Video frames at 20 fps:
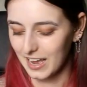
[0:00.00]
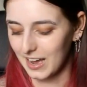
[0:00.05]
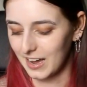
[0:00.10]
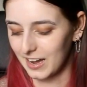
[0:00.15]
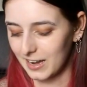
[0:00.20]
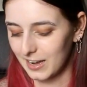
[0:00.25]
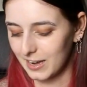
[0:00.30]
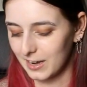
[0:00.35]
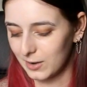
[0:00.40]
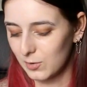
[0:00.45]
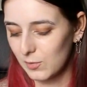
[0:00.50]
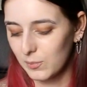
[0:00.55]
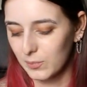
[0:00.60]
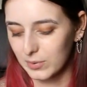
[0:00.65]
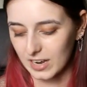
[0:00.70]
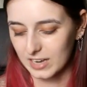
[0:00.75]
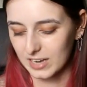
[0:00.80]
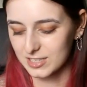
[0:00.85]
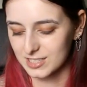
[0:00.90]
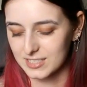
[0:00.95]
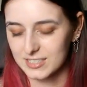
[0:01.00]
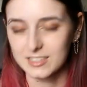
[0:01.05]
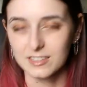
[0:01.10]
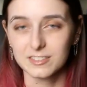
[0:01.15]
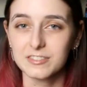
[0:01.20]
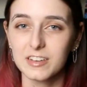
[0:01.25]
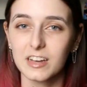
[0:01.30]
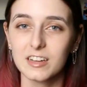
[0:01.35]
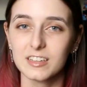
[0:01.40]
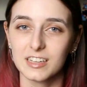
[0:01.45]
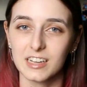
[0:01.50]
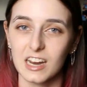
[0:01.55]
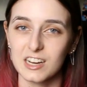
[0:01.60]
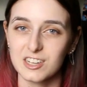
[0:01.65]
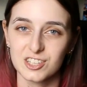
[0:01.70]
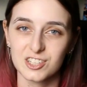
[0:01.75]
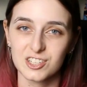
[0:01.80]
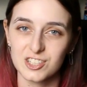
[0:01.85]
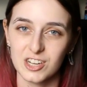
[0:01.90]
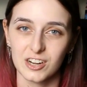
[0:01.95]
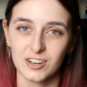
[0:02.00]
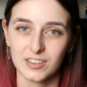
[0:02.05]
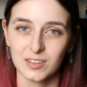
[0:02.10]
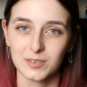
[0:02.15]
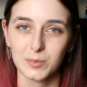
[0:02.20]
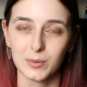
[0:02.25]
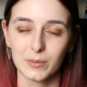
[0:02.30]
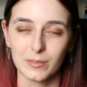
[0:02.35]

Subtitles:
But I just still felt like I should share them